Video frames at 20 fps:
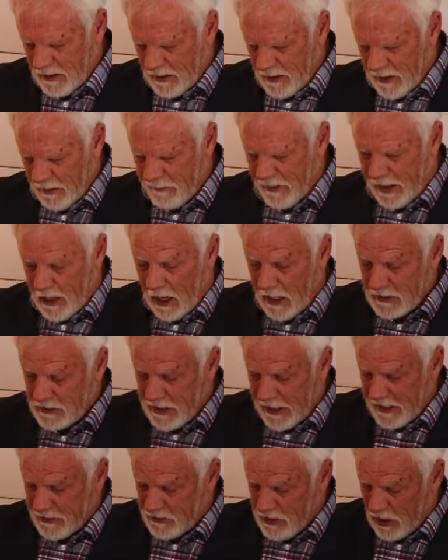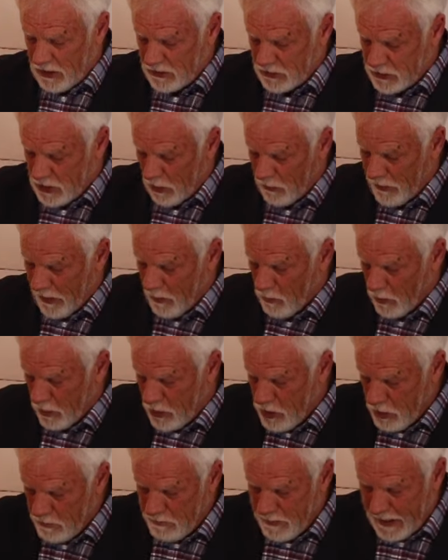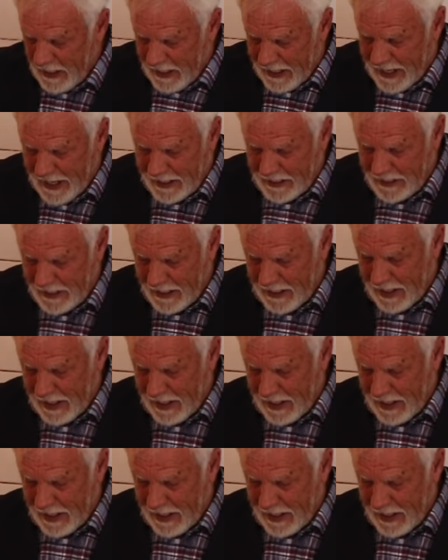And because they had done so, they were humiliated